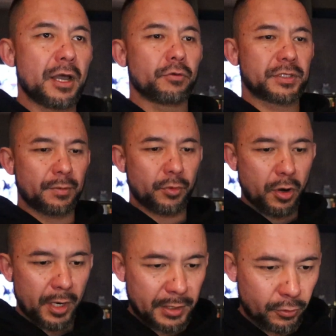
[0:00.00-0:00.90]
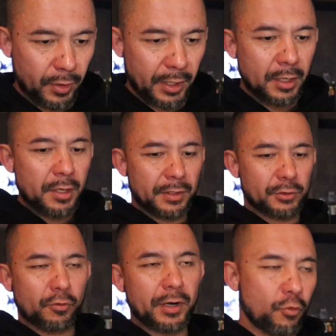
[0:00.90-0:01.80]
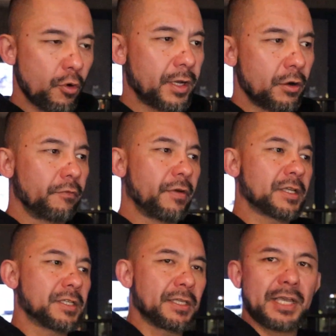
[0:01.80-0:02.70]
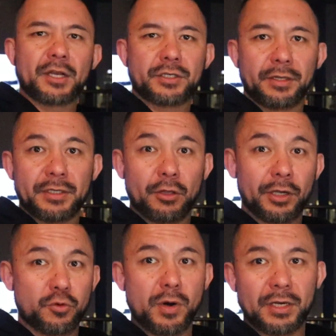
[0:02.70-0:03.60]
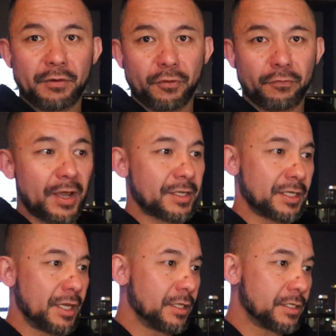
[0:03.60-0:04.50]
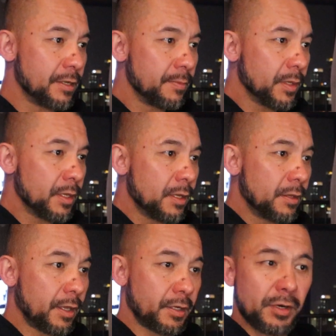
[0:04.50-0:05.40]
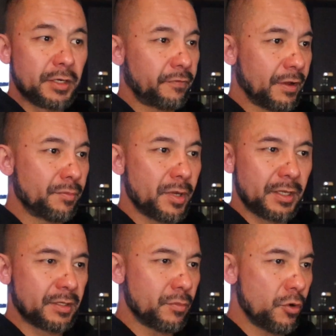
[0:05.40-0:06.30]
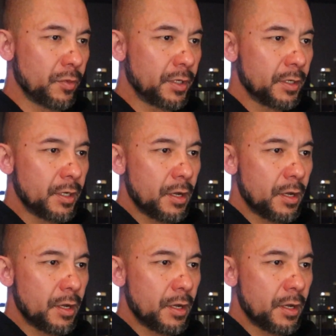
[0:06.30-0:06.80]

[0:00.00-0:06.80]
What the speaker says: now, or some guy is already working on vaccines. Actually, there's like 20 different vaccines that are in development at the moment.